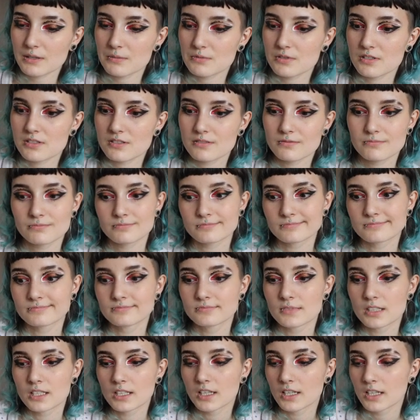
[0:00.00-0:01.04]
but I'm just
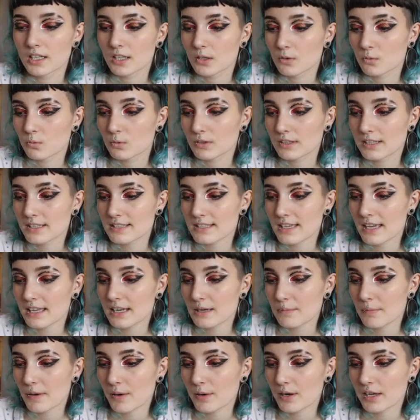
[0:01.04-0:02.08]
really
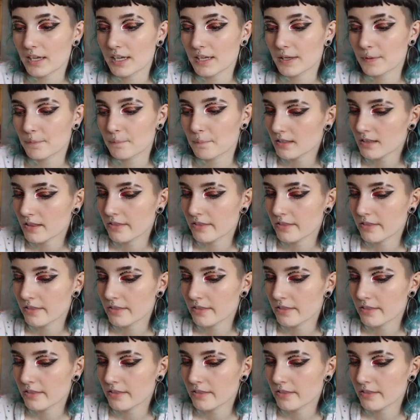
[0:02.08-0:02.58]
excited about it.